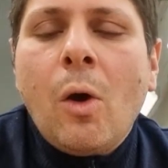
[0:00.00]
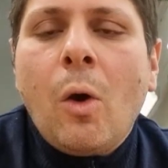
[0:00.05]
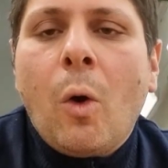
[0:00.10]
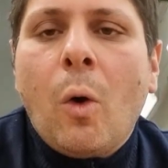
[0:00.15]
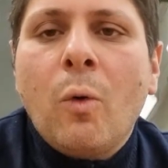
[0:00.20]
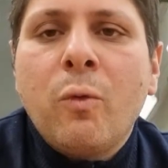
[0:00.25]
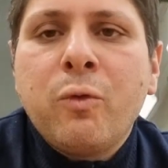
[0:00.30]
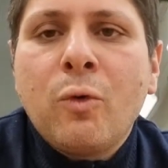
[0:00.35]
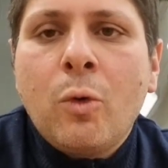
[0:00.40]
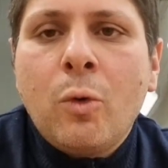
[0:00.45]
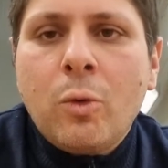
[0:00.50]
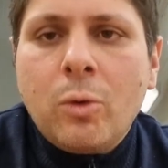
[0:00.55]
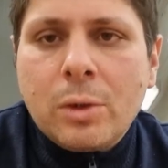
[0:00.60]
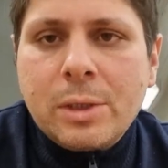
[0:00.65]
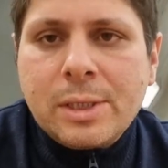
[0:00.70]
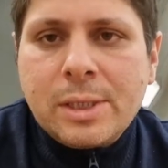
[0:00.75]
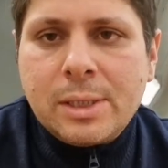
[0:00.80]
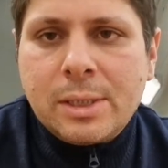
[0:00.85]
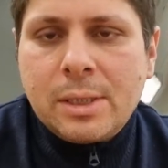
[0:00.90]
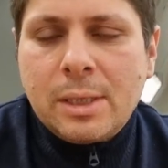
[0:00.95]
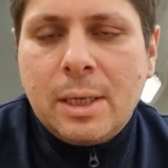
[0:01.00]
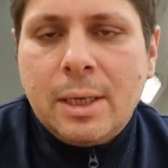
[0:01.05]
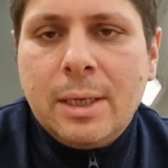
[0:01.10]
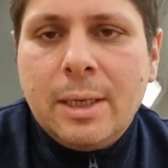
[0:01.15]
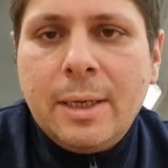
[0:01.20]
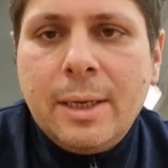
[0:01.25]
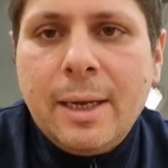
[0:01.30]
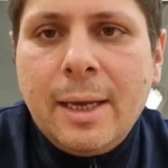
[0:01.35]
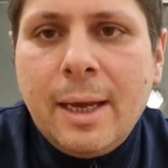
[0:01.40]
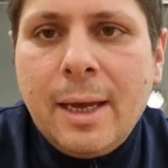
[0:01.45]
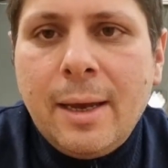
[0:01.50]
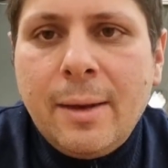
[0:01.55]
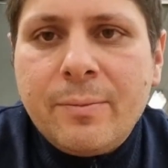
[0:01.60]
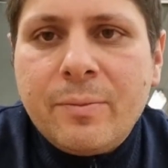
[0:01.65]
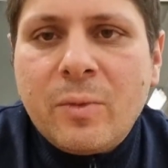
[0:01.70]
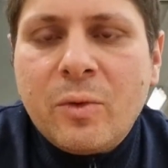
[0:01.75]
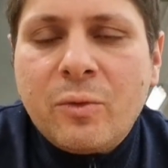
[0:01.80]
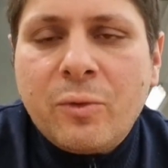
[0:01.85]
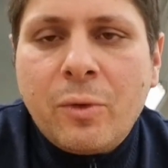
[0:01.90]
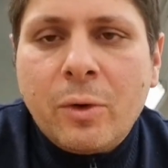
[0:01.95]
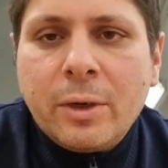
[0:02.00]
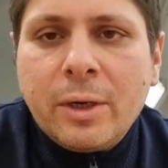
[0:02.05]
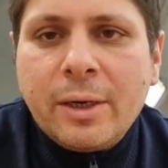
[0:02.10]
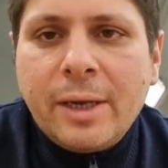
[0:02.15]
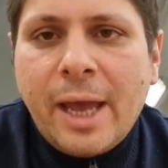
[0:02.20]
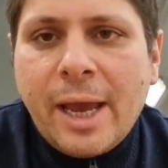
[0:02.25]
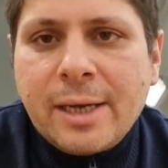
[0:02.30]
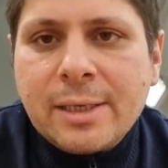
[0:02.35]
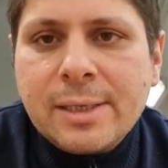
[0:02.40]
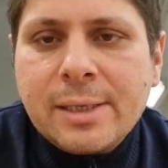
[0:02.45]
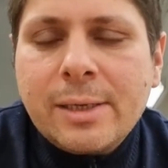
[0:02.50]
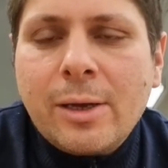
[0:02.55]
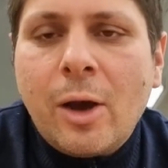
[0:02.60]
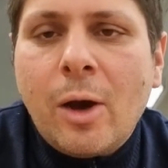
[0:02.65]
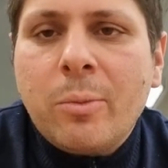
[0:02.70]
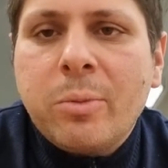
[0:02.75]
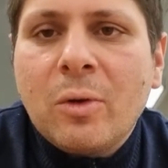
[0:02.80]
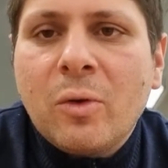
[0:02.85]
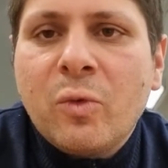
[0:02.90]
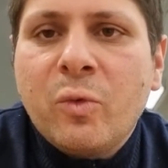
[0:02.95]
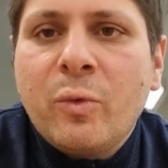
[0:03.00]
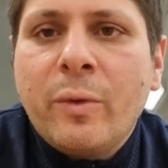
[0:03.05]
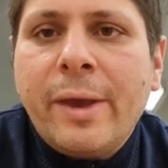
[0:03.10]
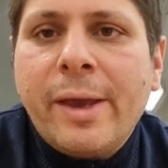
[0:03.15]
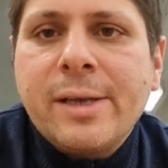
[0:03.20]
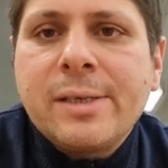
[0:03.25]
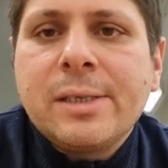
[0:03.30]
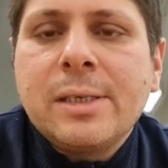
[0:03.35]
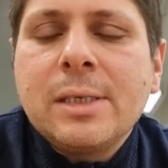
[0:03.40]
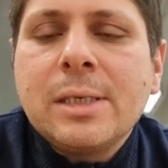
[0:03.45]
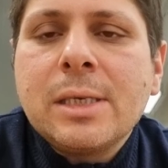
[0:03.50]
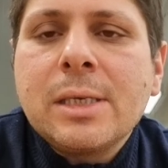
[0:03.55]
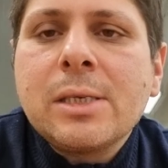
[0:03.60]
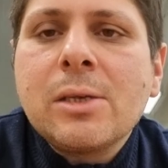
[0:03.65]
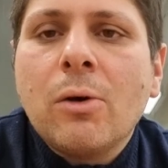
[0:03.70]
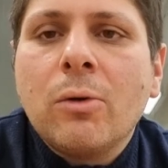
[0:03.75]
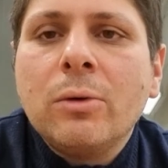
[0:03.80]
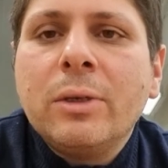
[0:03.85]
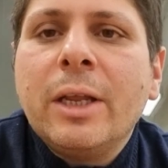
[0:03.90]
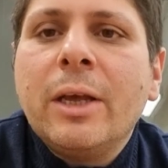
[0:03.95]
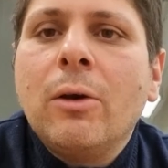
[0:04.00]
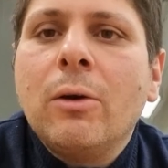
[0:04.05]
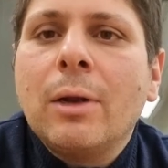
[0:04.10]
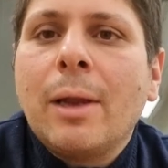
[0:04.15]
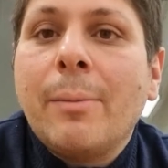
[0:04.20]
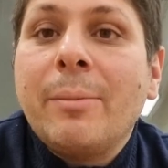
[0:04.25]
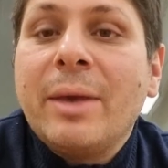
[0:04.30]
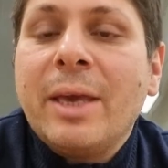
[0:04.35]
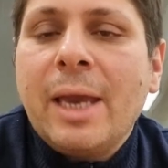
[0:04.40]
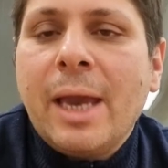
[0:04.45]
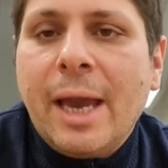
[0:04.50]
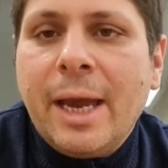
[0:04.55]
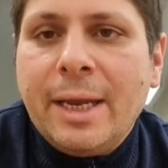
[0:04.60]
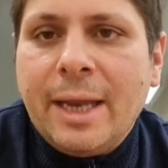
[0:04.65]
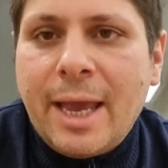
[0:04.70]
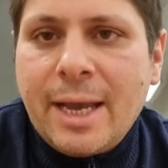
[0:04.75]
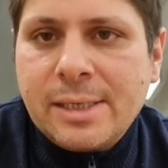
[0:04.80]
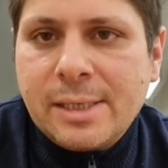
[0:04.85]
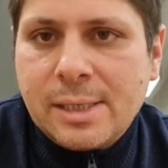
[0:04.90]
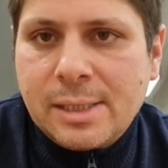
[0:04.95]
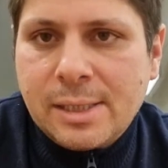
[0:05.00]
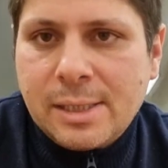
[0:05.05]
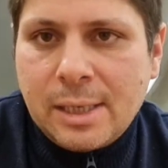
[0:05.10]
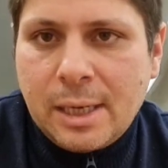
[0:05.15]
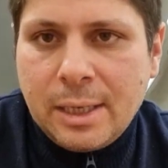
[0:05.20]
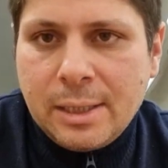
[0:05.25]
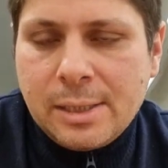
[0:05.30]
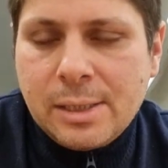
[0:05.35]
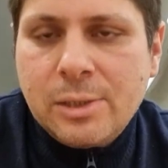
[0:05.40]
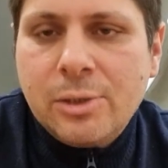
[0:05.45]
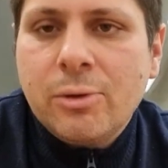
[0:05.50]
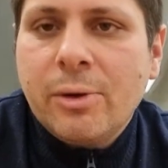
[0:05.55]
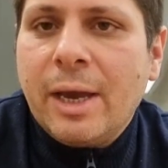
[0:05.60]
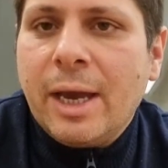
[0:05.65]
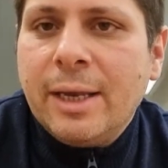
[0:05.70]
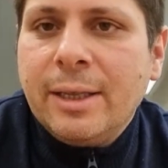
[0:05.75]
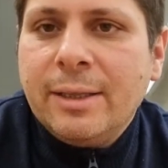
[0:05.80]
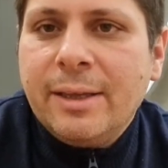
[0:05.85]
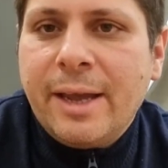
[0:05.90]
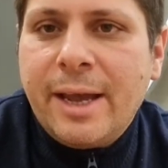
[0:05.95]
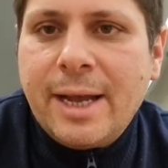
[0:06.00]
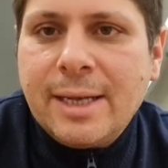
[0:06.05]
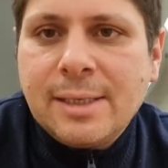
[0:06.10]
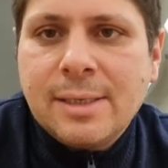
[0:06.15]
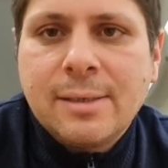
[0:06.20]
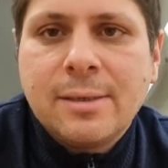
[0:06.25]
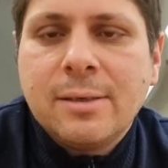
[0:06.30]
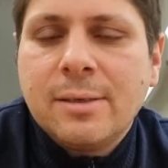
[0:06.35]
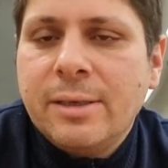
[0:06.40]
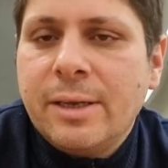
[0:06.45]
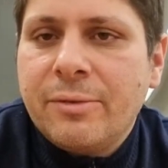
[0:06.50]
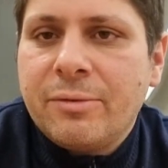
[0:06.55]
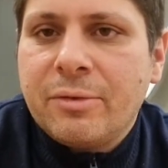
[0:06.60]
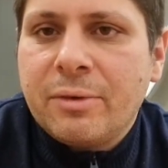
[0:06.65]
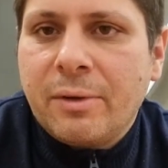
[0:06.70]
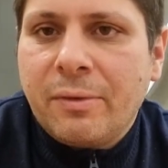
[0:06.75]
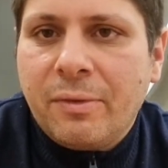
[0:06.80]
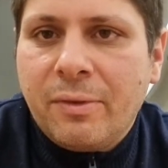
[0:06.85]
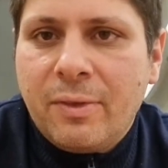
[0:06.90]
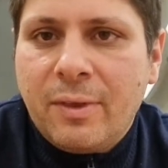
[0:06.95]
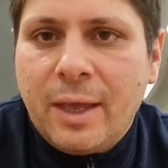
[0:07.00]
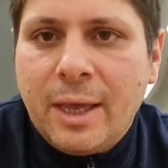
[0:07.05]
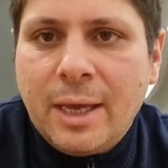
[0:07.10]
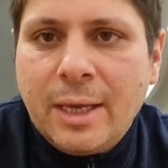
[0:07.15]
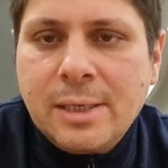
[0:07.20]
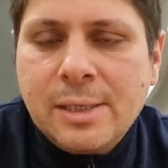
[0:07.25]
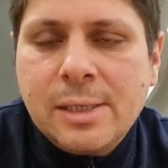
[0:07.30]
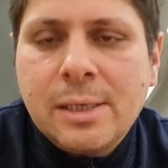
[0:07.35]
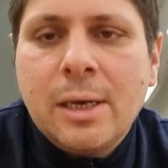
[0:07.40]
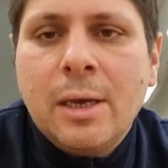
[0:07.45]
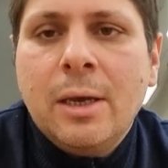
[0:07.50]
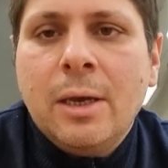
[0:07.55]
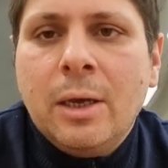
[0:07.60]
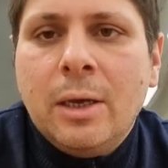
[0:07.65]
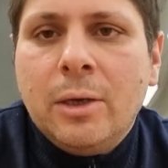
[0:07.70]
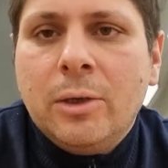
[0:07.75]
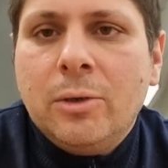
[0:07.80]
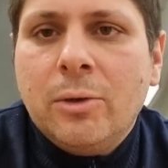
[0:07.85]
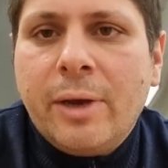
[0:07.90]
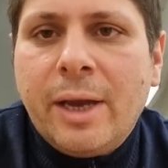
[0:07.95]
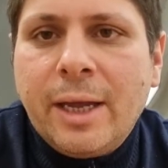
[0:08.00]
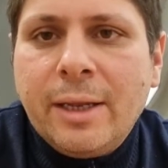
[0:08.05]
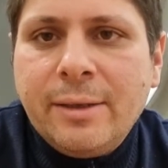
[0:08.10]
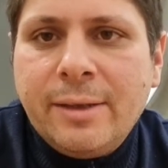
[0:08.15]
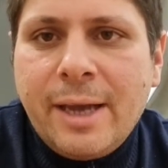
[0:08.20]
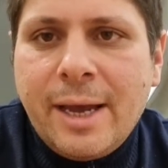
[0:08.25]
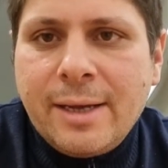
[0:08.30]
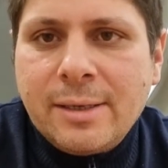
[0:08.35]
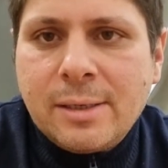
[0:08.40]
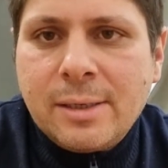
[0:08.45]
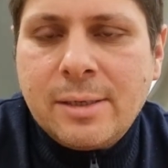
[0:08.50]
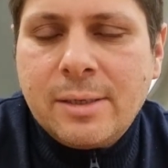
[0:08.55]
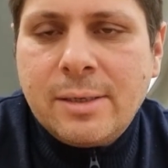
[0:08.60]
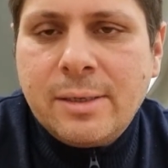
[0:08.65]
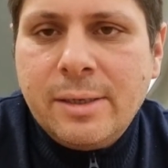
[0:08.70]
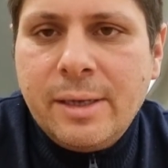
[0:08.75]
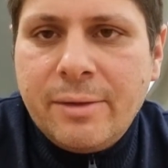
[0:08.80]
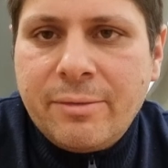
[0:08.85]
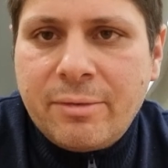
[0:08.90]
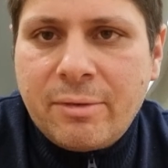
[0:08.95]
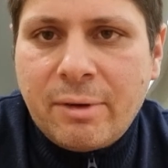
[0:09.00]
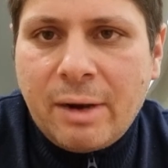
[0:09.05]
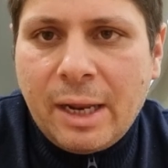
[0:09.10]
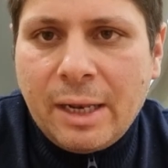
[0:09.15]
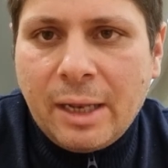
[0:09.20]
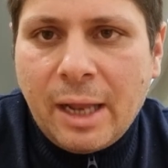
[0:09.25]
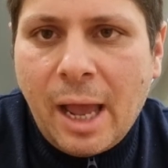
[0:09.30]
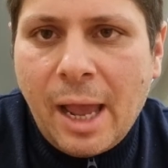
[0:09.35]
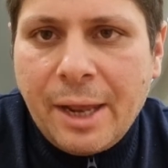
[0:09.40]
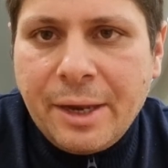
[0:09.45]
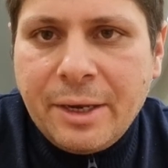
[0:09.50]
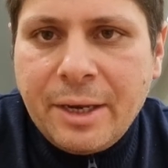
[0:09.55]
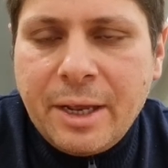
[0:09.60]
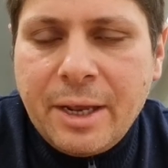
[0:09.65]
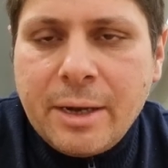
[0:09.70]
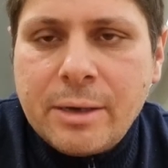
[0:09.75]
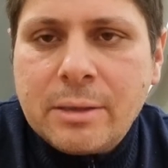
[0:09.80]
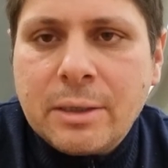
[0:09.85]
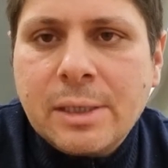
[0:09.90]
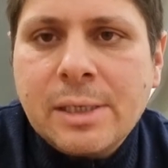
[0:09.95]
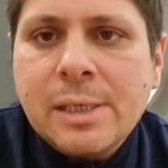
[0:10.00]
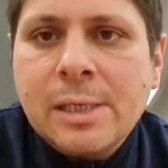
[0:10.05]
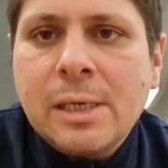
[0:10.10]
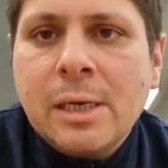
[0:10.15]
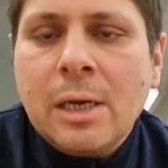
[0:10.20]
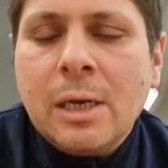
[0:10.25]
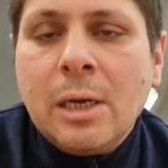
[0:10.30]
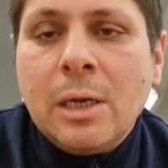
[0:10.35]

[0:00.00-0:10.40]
Of course, for the next couple of weeks, this is only going to be an exercise. You can test different things, you can test different ideas.